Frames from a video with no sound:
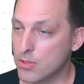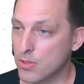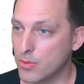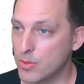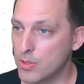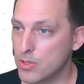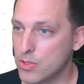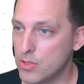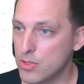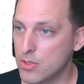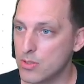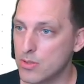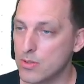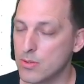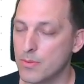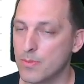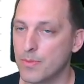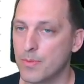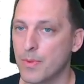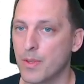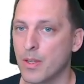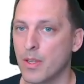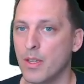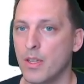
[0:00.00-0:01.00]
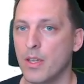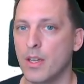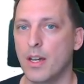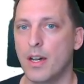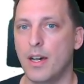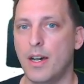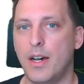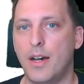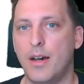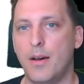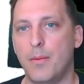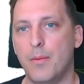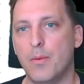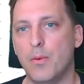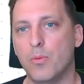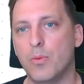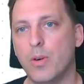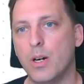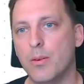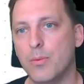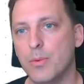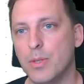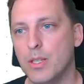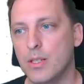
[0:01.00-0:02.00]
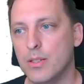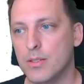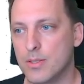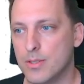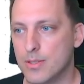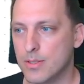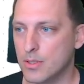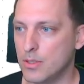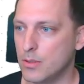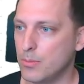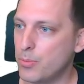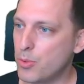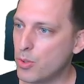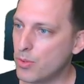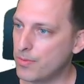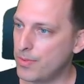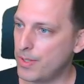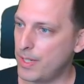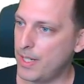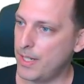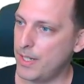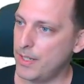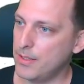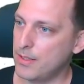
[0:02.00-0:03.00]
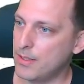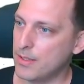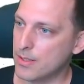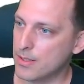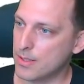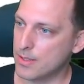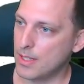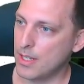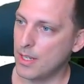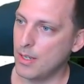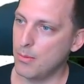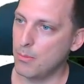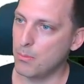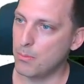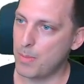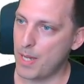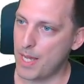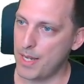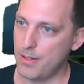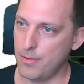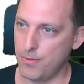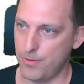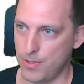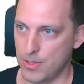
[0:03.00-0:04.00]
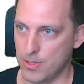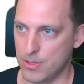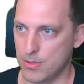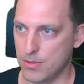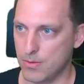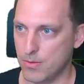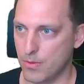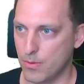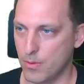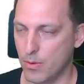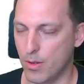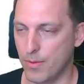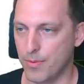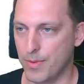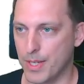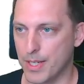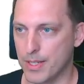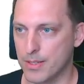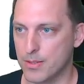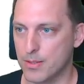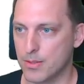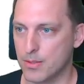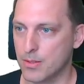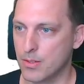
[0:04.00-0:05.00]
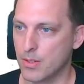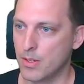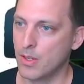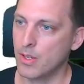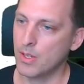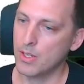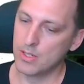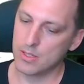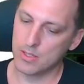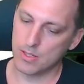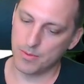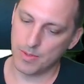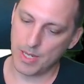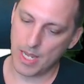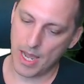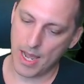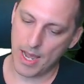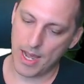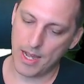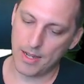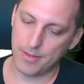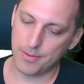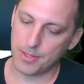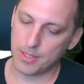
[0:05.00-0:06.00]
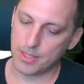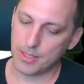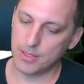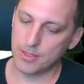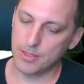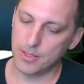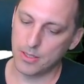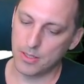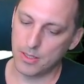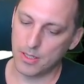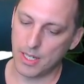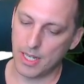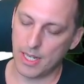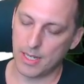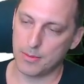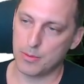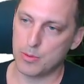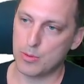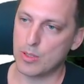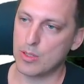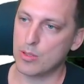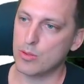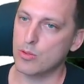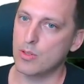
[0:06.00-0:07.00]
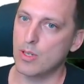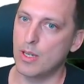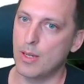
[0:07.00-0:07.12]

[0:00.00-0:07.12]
storages. Um, while we still provide the same benefits of this. So we have the clear abstract